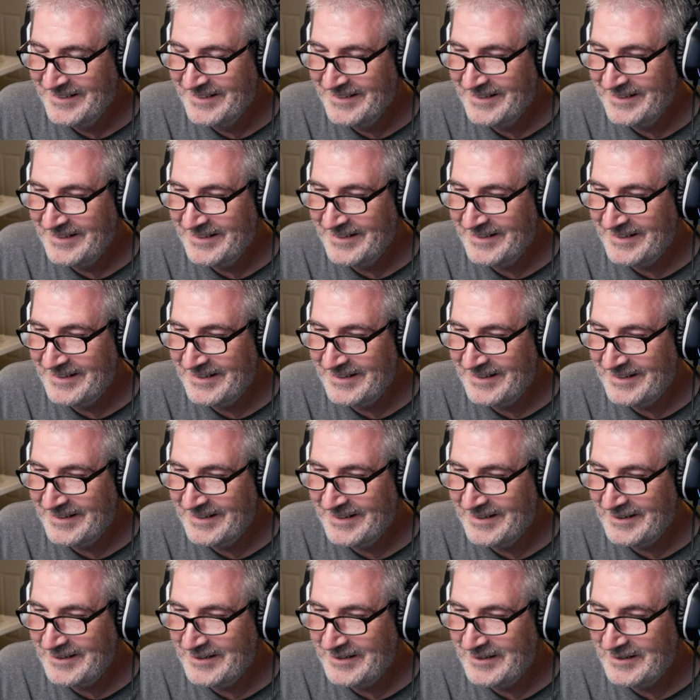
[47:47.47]

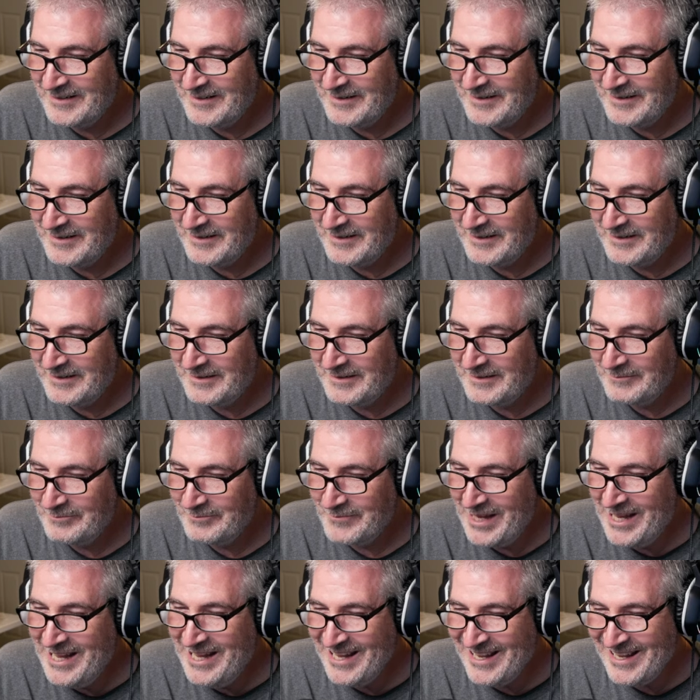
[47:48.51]

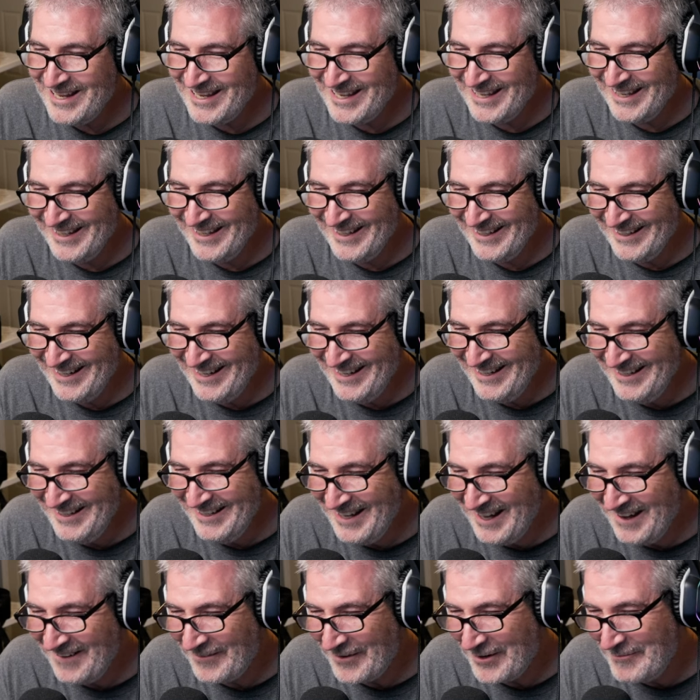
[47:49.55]

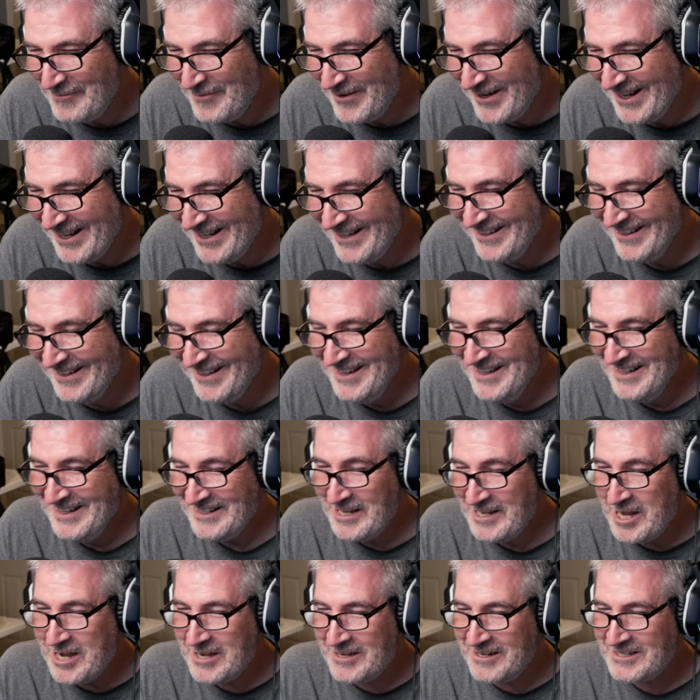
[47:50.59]
Never mind.
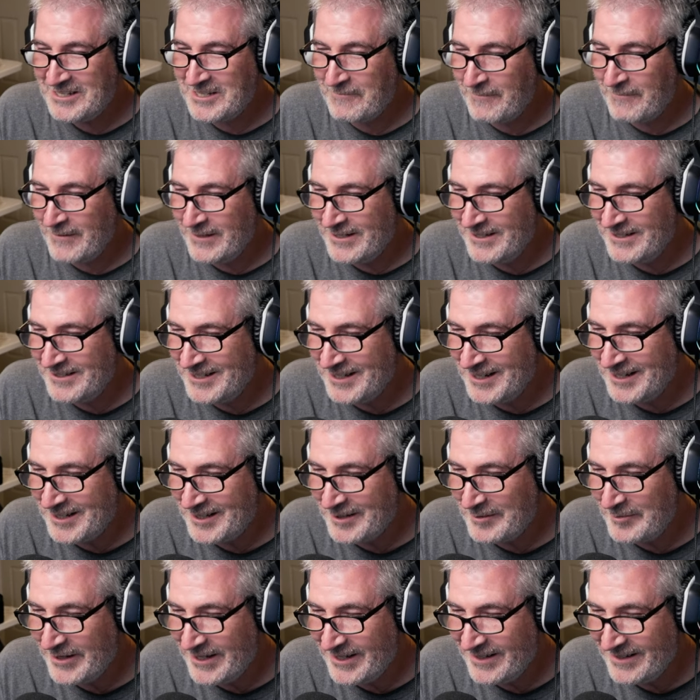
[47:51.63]
No, it's fun to talk
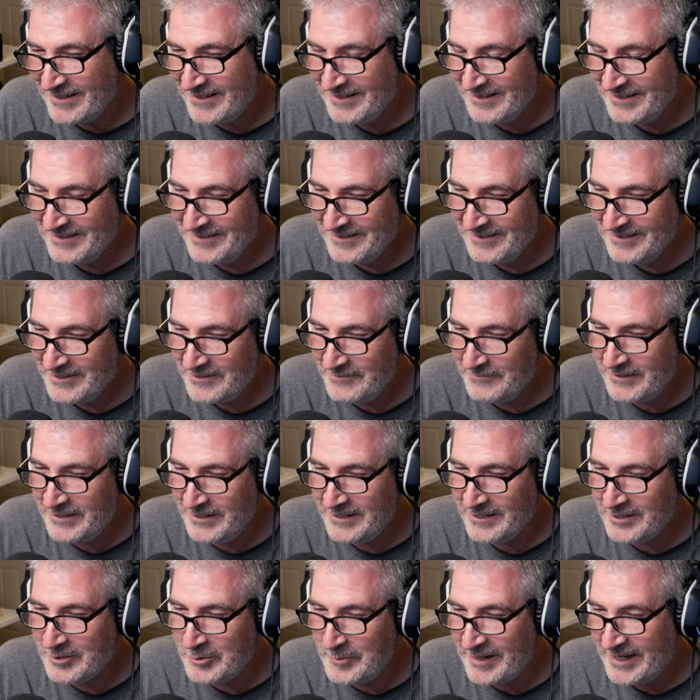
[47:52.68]
about. It's fun to
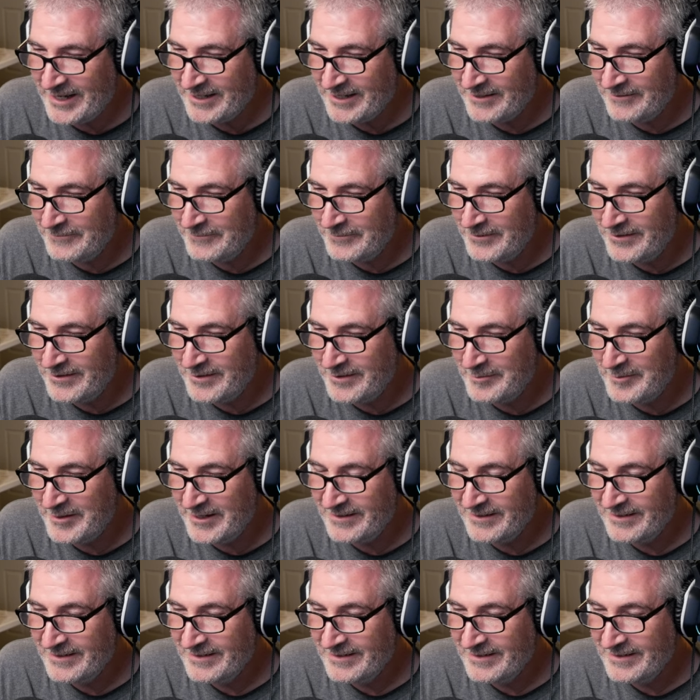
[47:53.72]
go back and forth about.